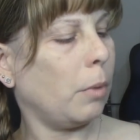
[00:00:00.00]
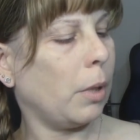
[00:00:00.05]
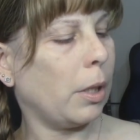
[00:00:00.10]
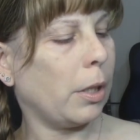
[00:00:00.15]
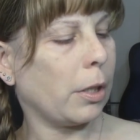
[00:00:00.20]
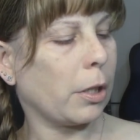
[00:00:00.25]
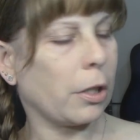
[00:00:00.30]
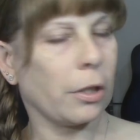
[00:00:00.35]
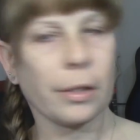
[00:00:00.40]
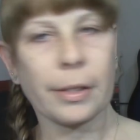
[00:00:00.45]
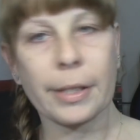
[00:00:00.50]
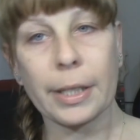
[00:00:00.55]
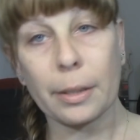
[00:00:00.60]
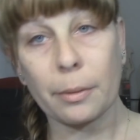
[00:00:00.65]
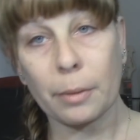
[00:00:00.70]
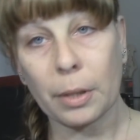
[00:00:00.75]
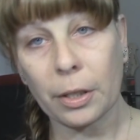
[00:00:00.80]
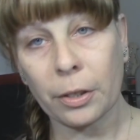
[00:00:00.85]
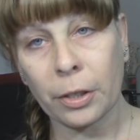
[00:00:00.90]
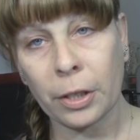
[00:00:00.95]
one of the girls that I
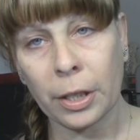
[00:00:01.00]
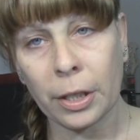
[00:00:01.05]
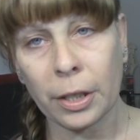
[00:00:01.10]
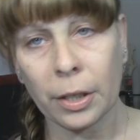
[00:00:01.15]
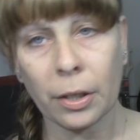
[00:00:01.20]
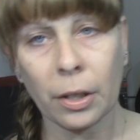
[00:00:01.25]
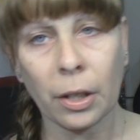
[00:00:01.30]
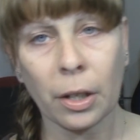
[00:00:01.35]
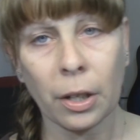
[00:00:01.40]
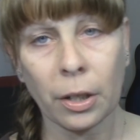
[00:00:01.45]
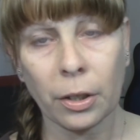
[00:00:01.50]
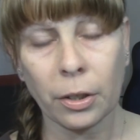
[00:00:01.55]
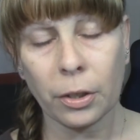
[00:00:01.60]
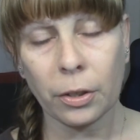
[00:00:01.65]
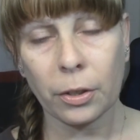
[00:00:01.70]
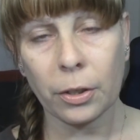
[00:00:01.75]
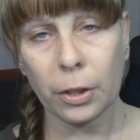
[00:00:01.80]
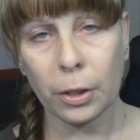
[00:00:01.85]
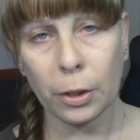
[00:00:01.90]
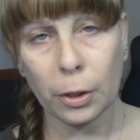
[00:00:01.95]
watch here on
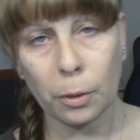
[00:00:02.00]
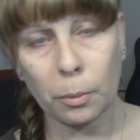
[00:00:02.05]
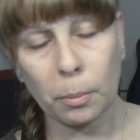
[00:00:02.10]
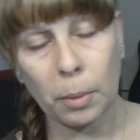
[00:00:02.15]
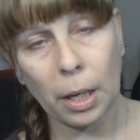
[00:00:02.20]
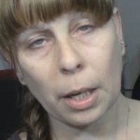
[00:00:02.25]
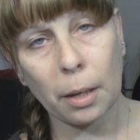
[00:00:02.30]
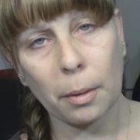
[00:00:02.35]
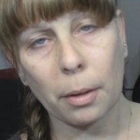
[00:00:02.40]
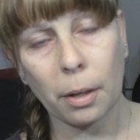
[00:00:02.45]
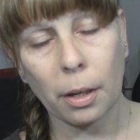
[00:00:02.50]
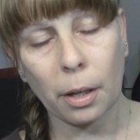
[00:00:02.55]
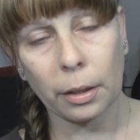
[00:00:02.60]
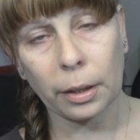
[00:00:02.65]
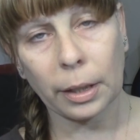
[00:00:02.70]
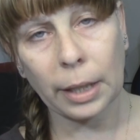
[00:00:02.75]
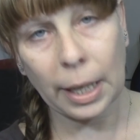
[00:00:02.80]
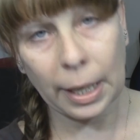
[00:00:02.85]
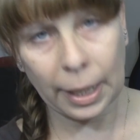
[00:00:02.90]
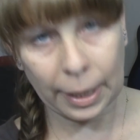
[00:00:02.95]
YouTube,
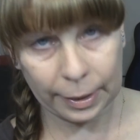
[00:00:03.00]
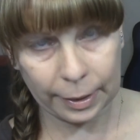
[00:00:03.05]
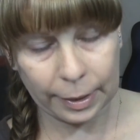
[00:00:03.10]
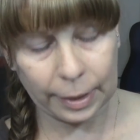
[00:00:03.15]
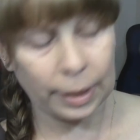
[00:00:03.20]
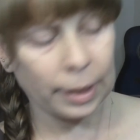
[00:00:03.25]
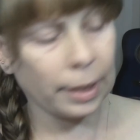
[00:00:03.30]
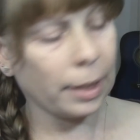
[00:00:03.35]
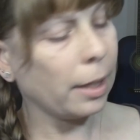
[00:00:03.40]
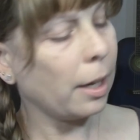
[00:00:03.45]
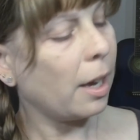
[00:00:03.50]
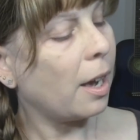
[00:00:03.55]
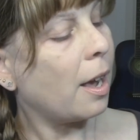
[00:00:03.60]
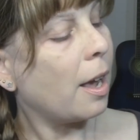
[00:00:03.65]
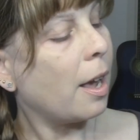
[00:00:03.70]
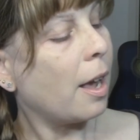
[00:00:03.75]
Cassie,